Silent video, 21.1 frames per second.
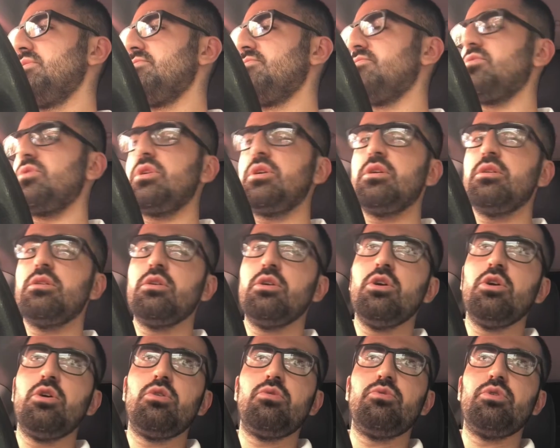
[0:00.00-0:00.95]
be fully
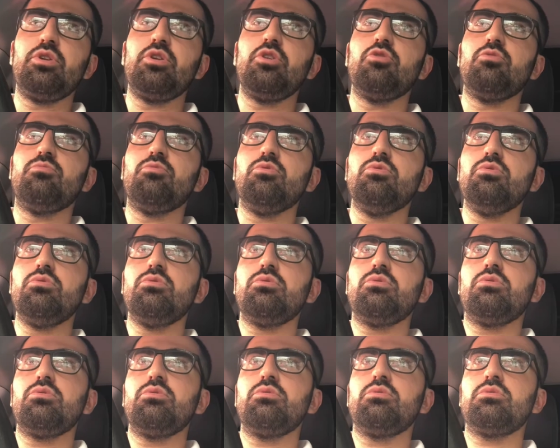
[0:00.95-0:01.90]
renewable.
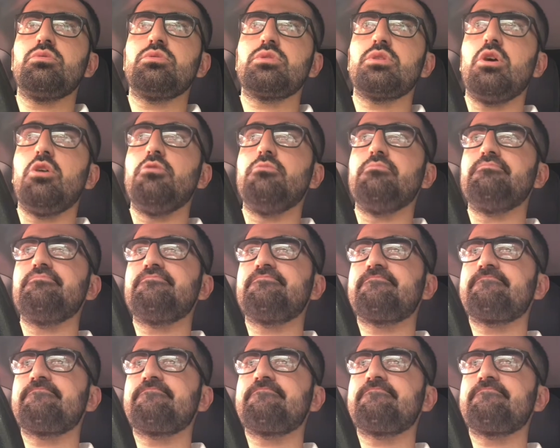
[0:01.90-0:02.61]
So,